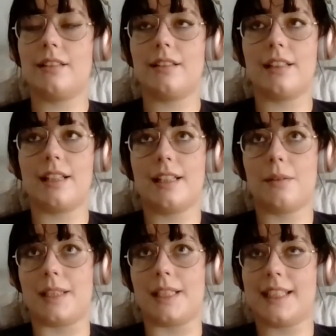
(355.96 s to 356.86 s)
And I think
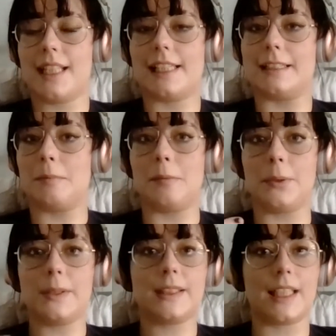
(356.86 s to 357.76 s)
when you say that to people,
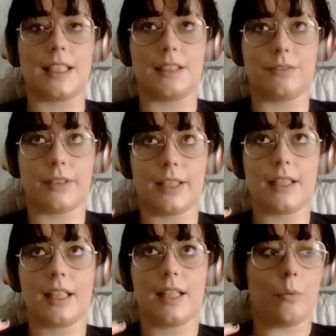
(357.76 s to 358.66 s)
it's kind of like
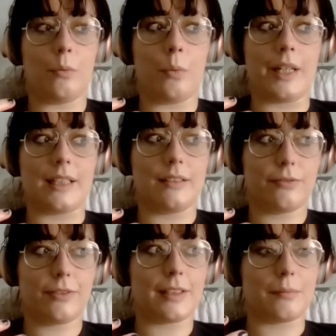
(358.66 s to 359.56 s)
weird
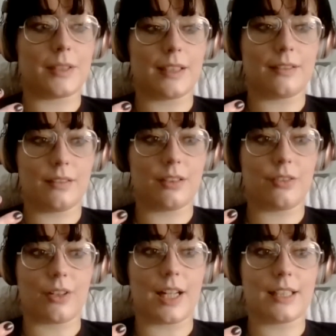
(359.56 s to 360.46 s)
for them to
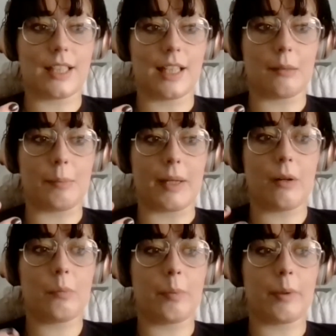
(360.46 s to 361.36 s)
try and think
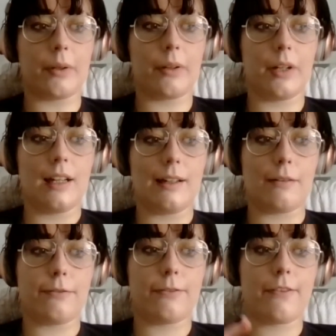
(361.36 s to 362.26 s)
about. But if
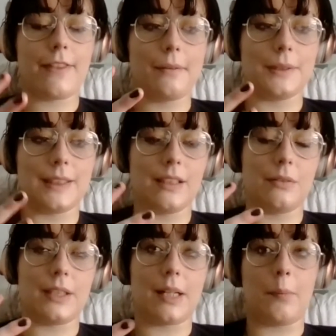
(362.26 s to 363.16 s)
that was you in that